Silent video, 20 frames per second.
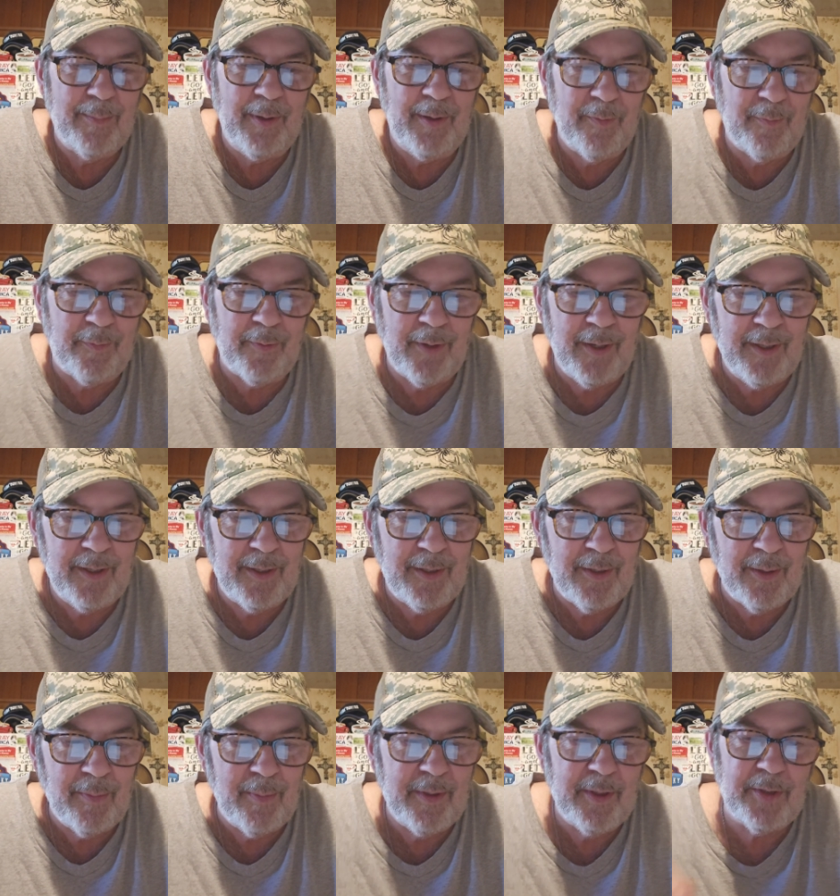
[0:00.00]
They'd be afraid they're
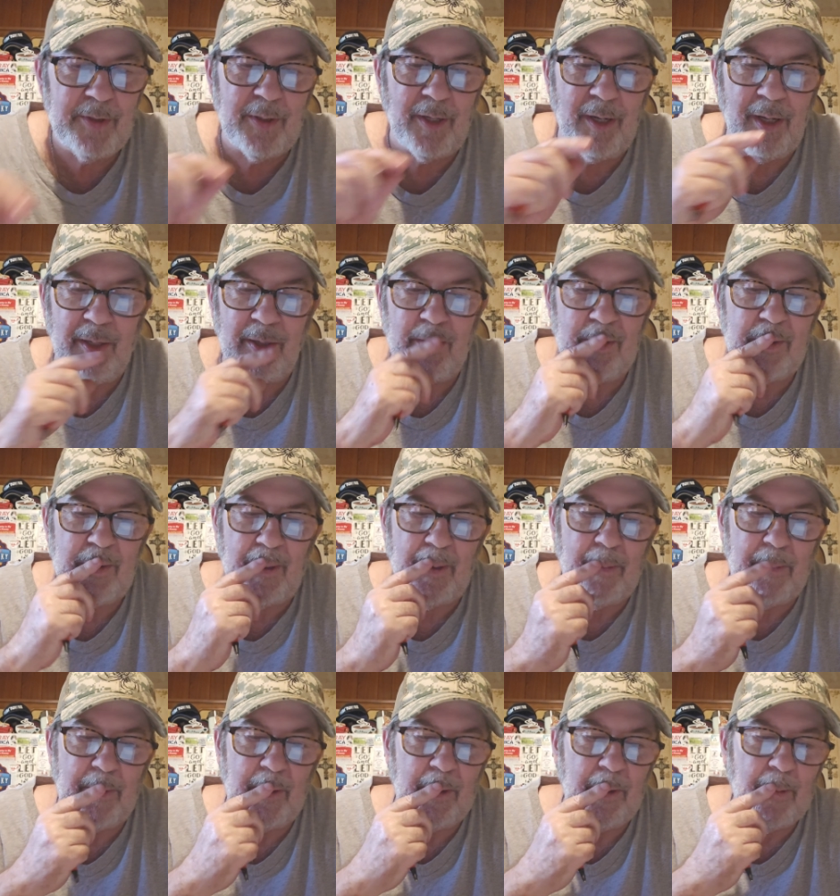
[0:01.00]
going to be shot or
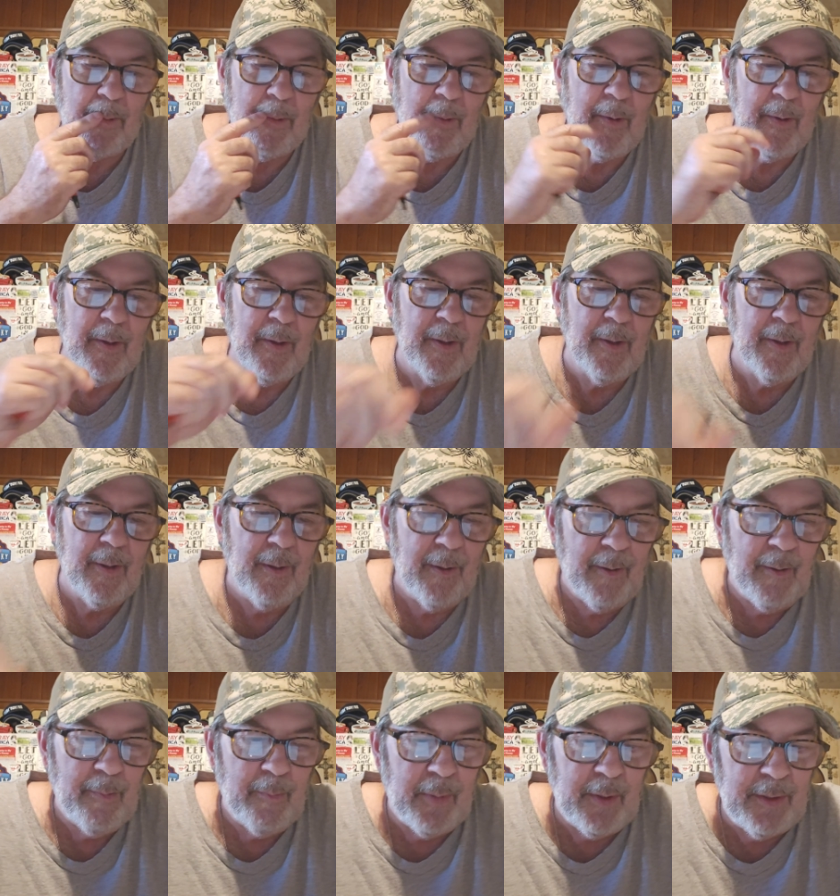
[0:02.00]
something.
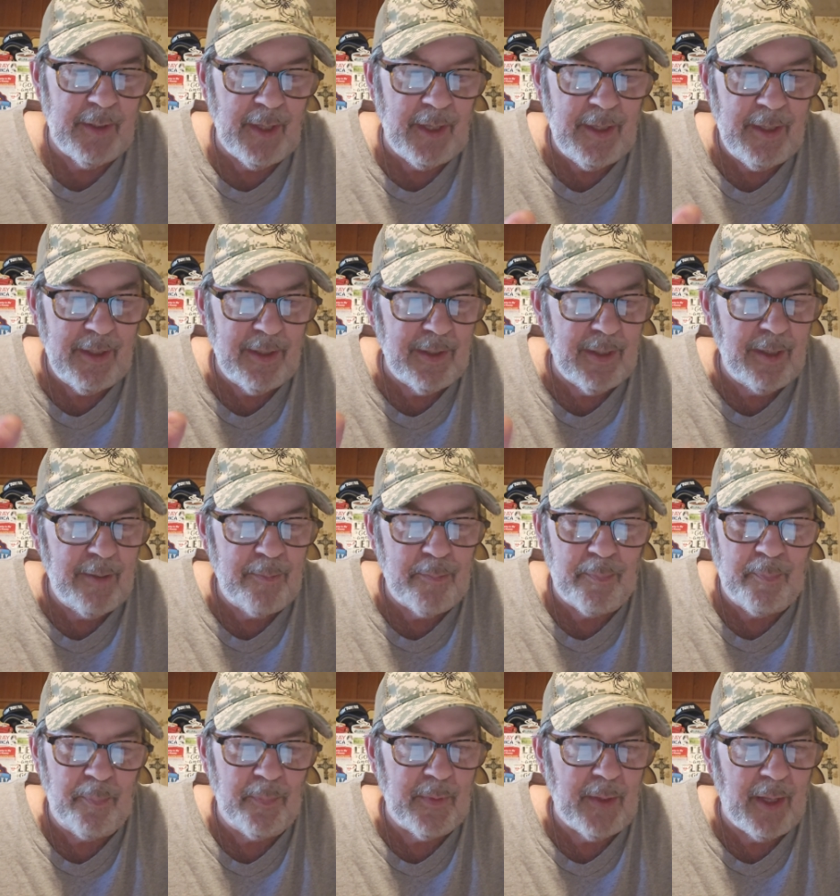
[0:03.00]
But they, they,
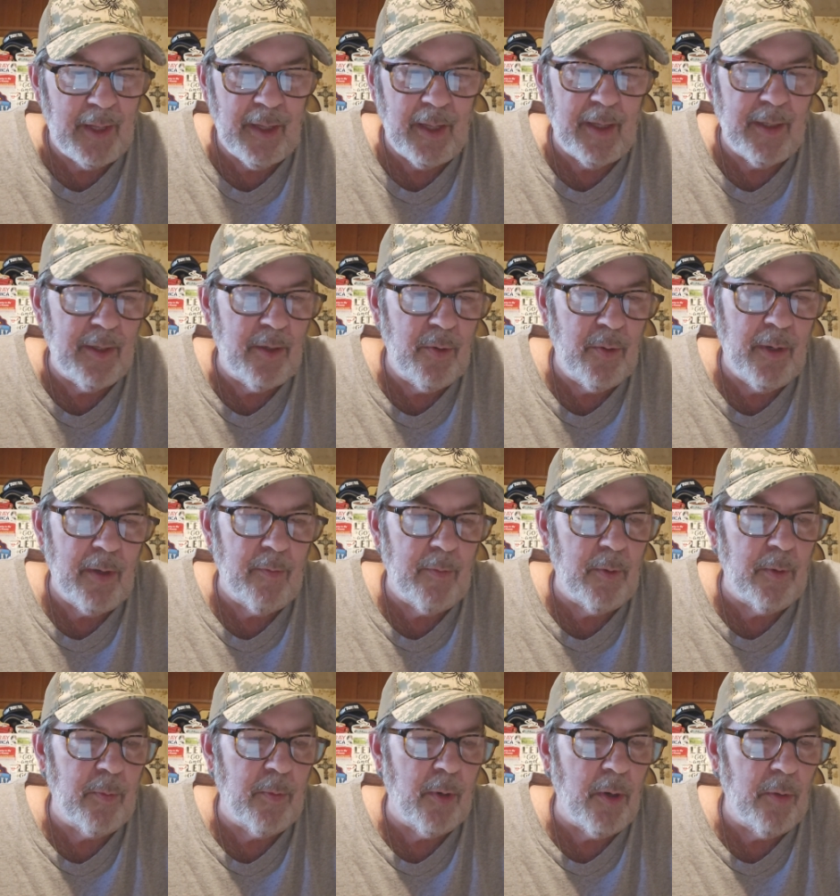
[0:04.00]

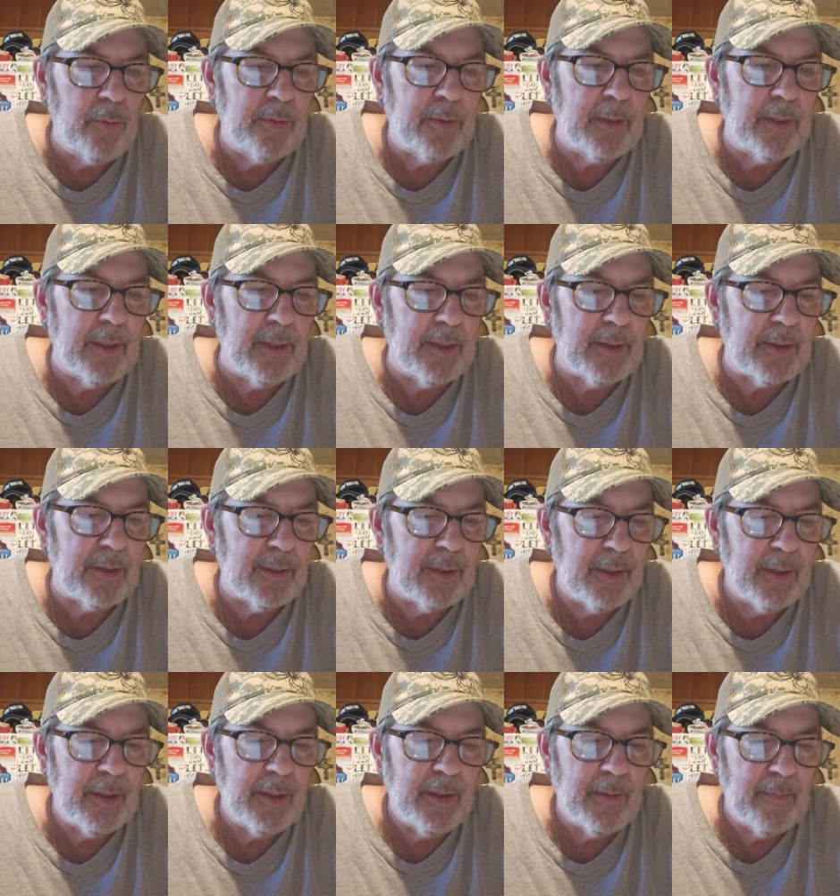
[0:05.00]
whoever wrote this,
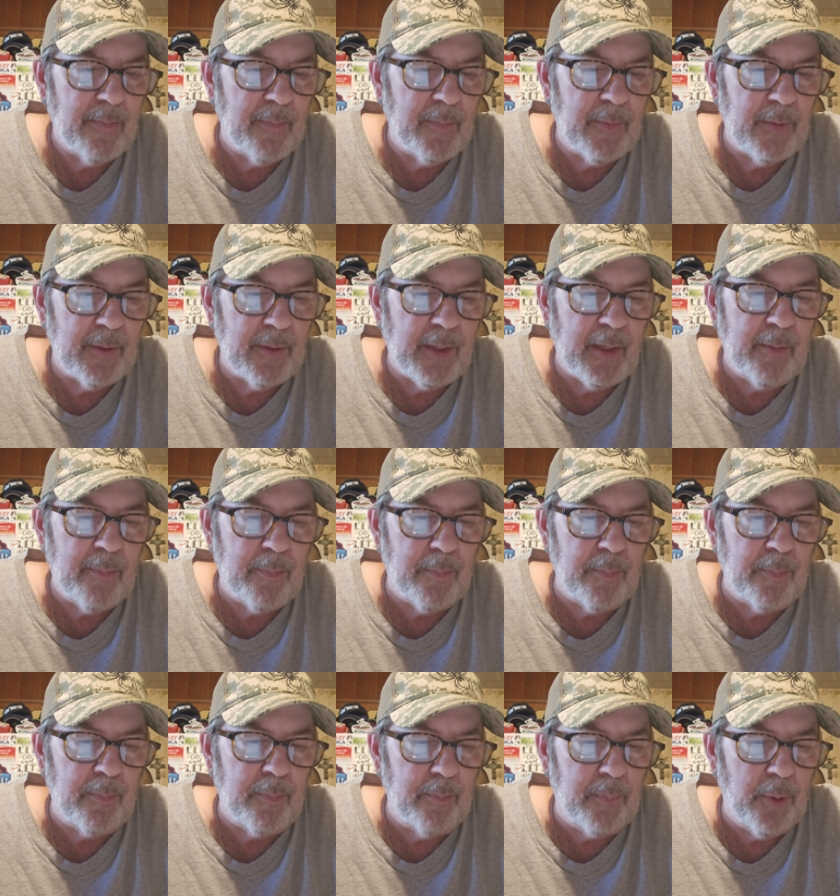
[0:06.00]
they
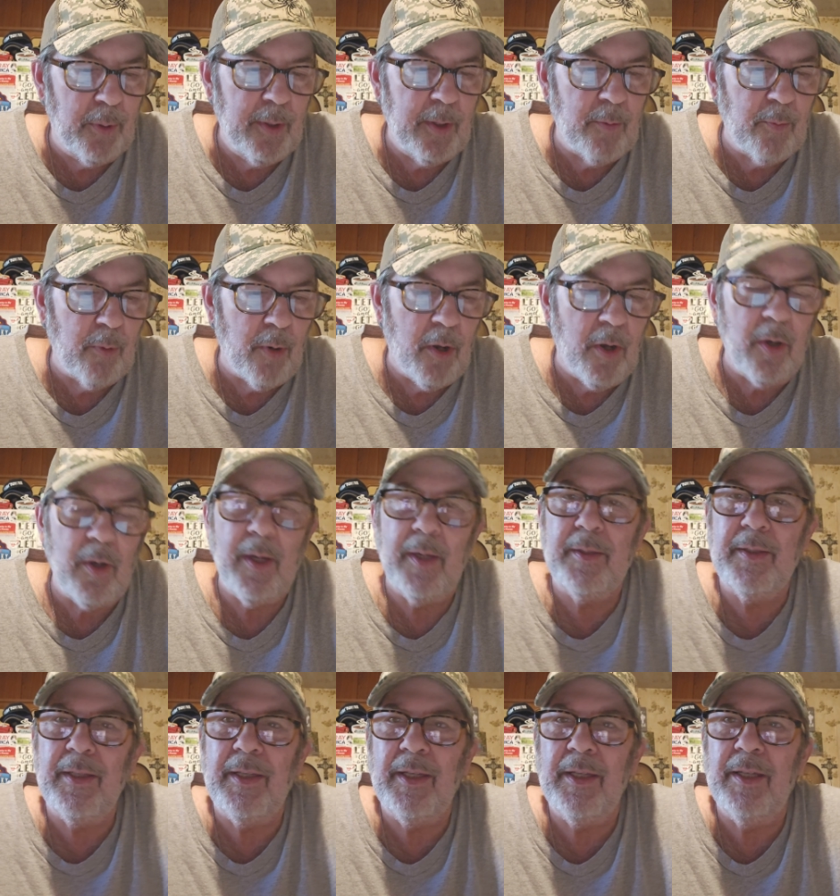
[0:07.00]
put it wrong
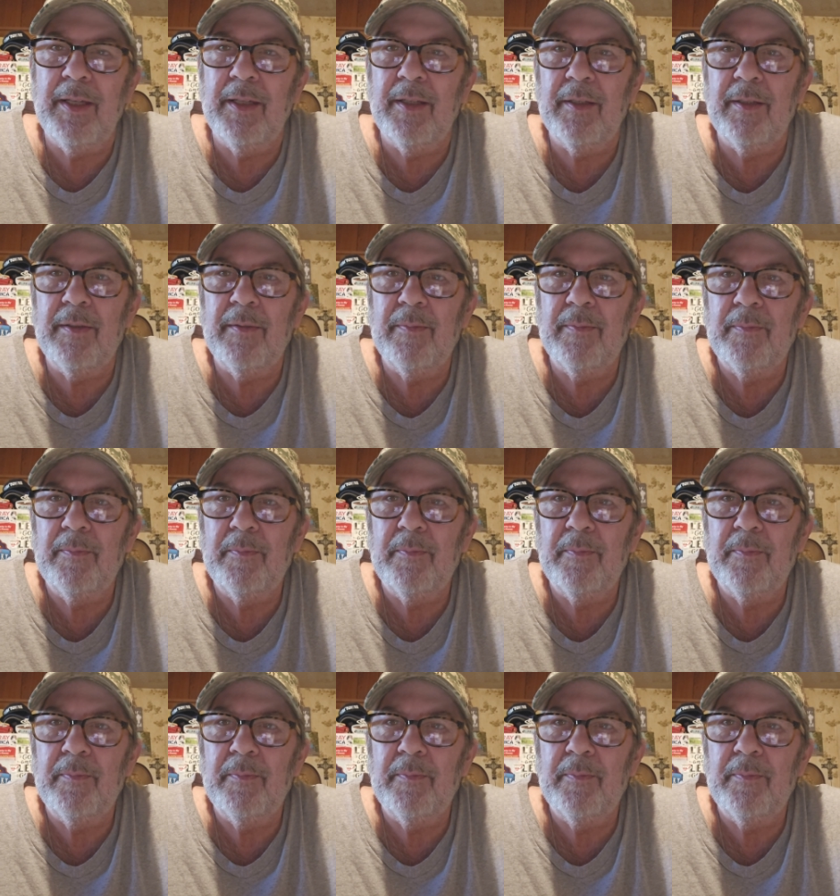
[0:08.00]
at the end.